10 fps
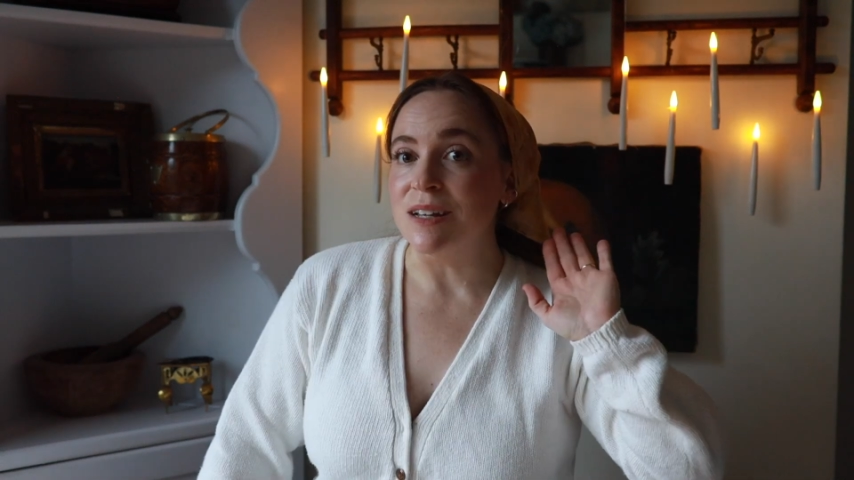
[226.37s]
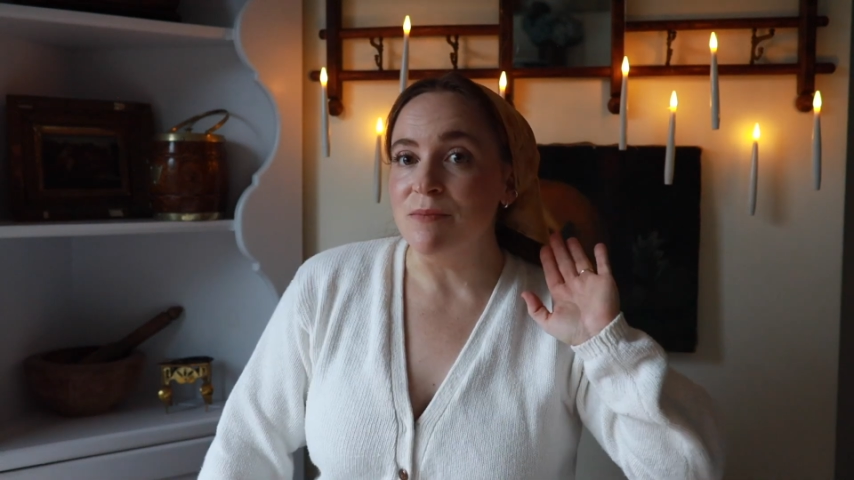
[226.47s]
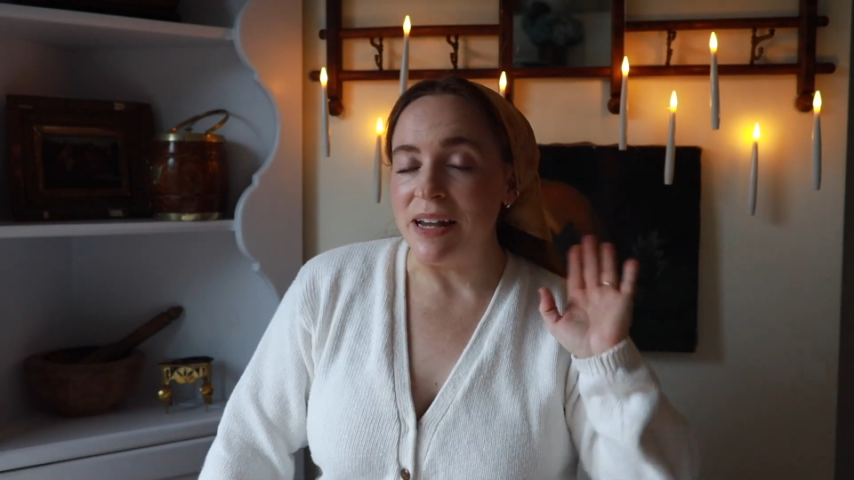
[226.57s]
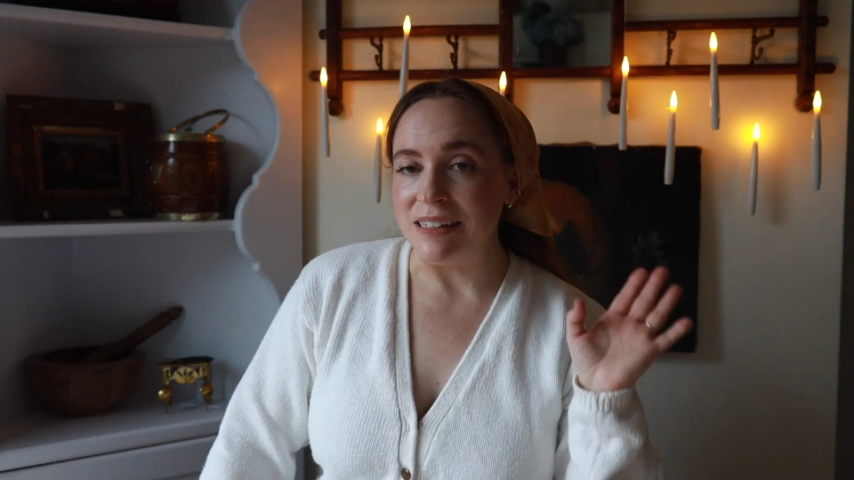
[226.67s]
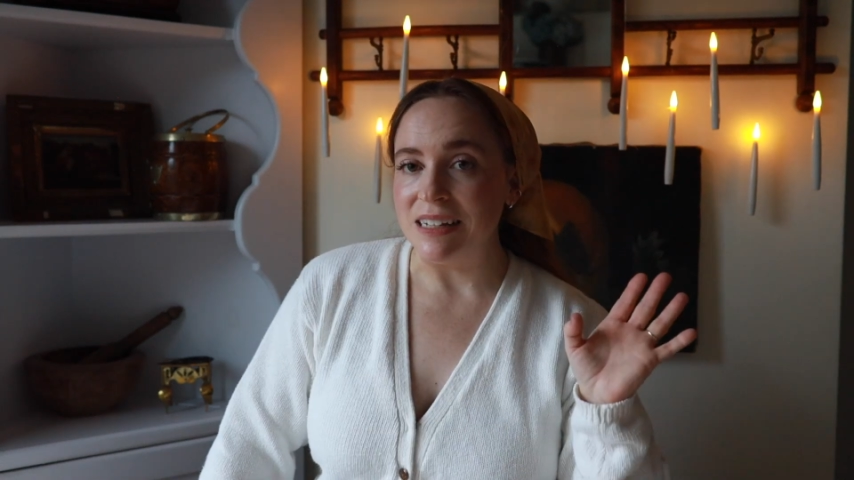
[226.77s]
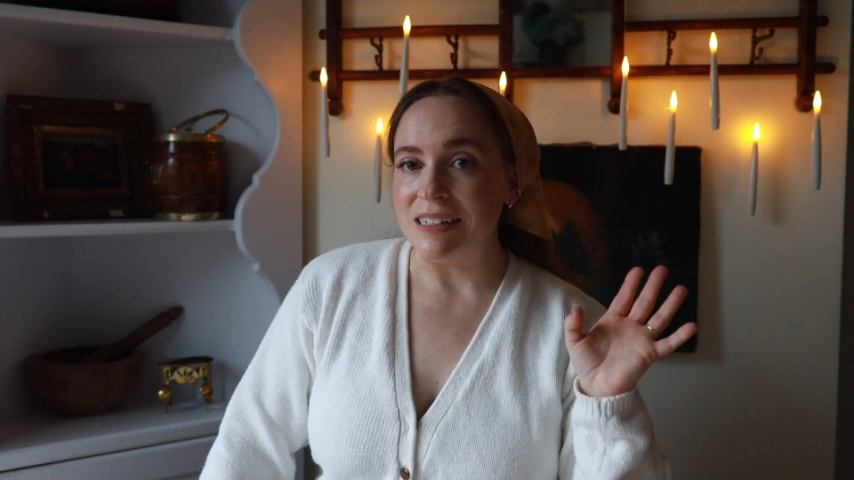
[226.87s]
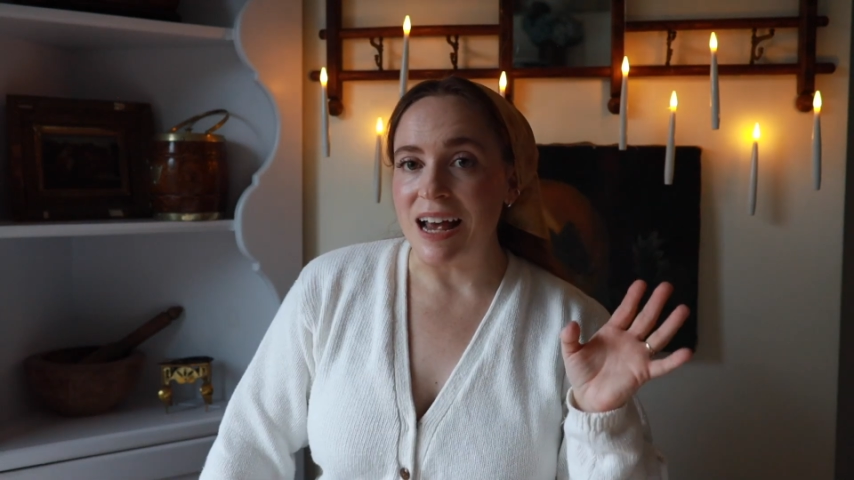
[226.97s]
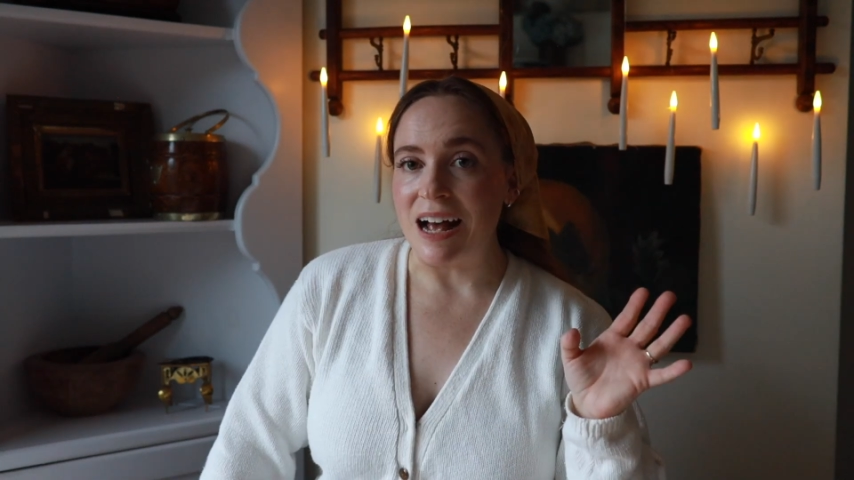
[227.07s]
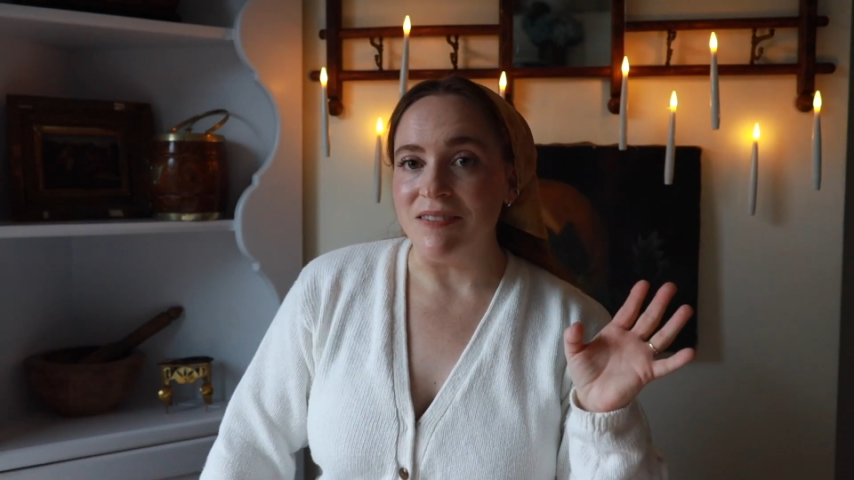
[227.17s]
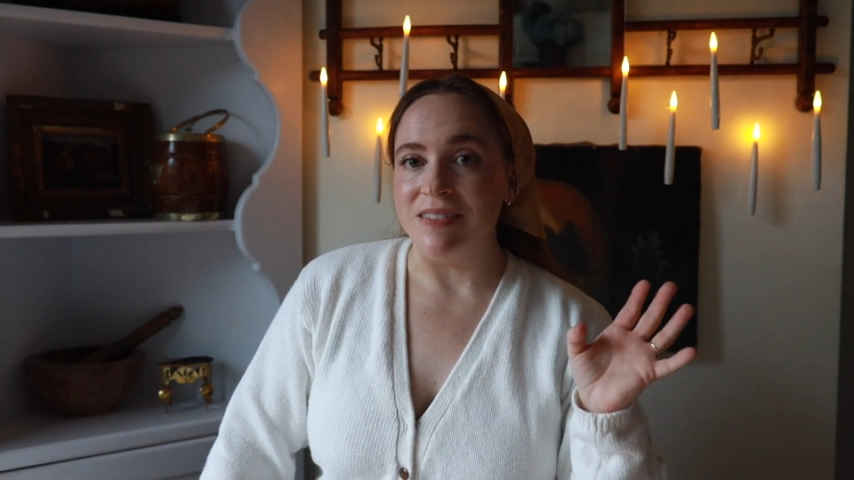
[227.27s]
amazing to
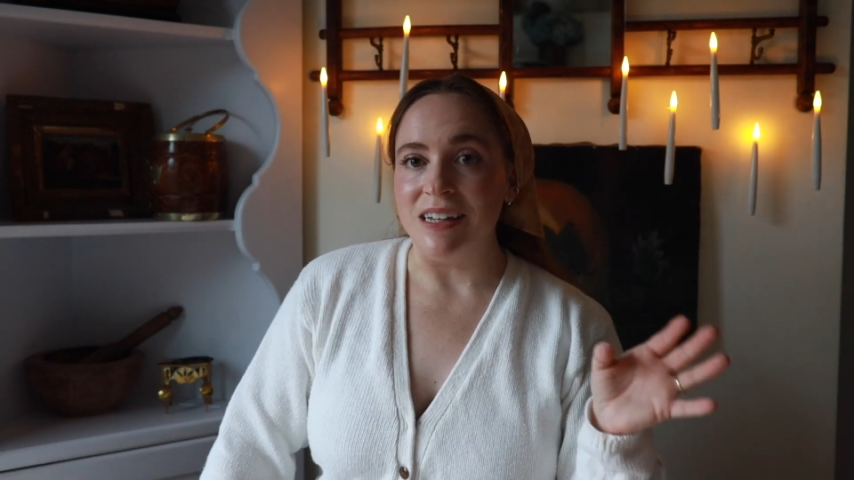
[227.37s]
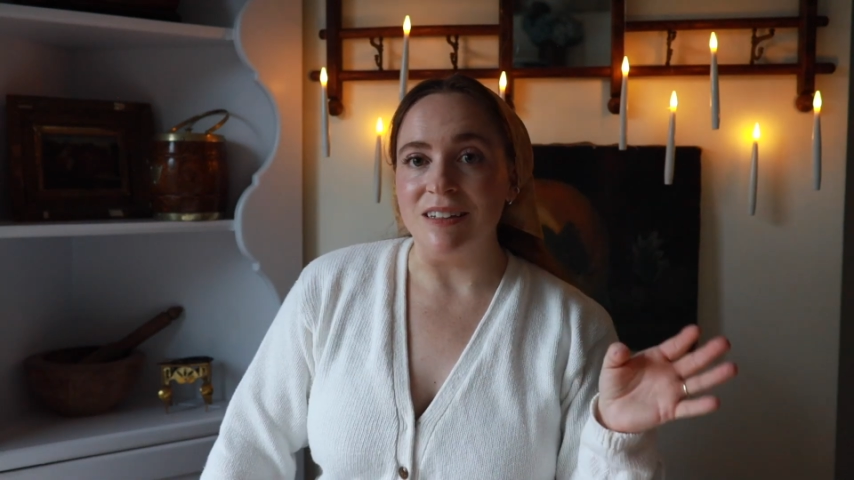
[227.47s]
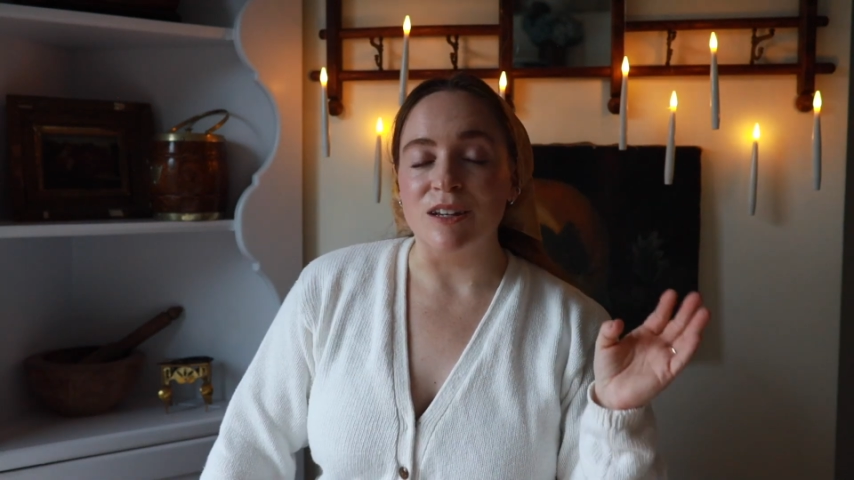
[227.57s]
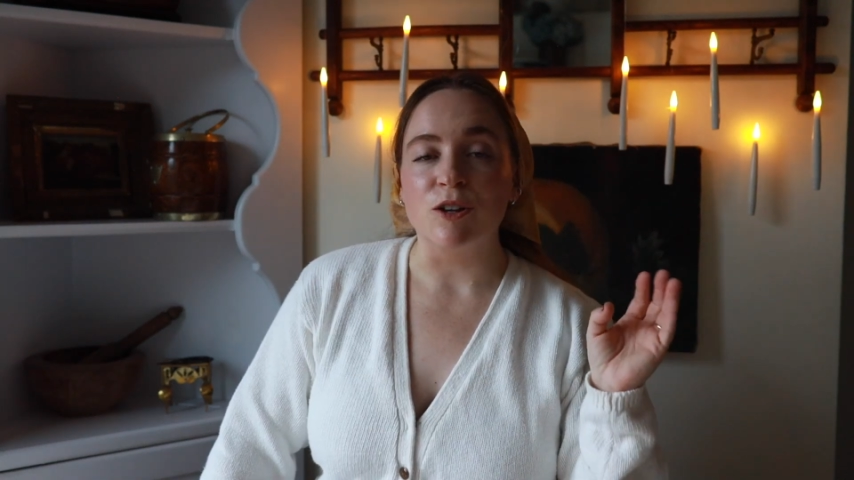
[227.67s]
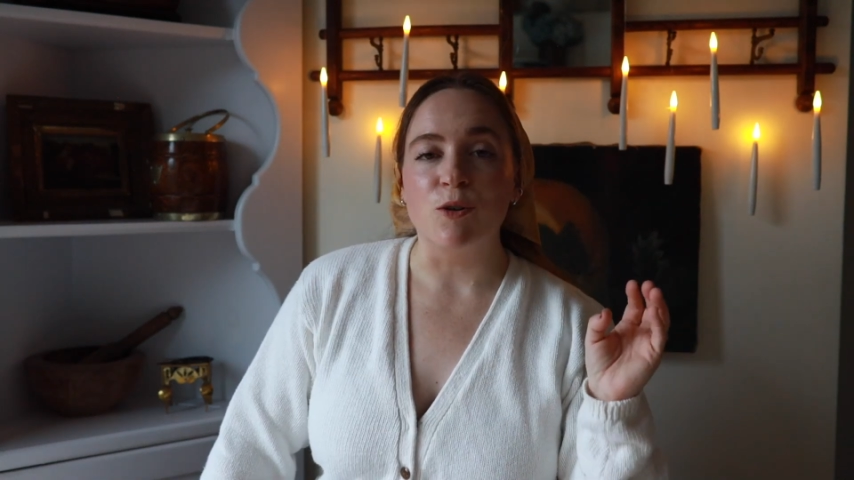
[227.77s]
have these